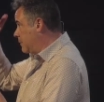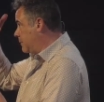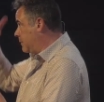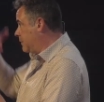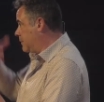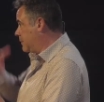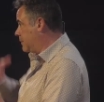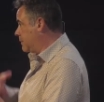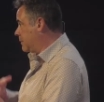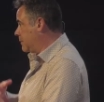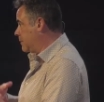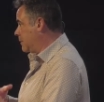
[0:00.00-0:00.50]

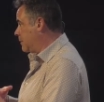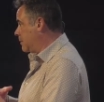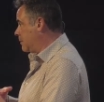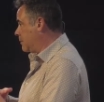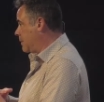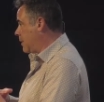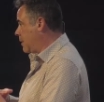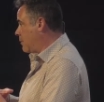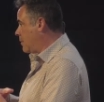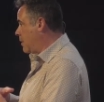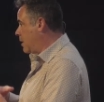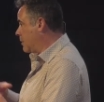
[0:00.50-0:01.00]
of
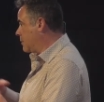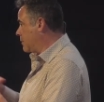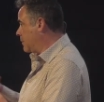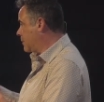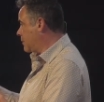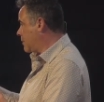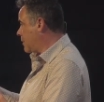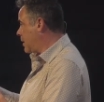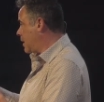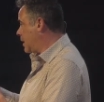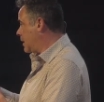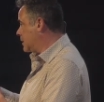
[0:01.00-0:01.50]
my walk
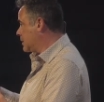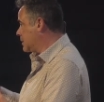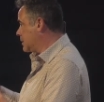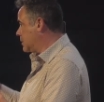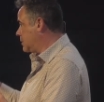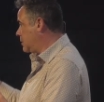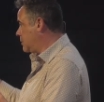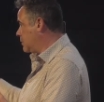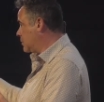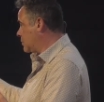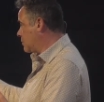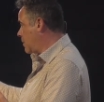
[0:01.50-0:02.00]
with Christ.
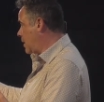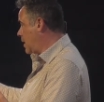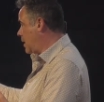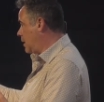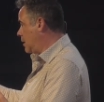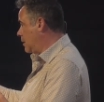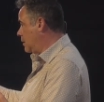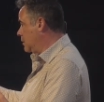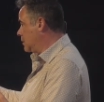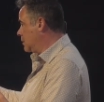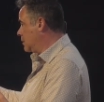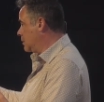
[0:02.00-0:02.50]
She was
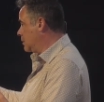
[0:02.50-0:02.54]
right.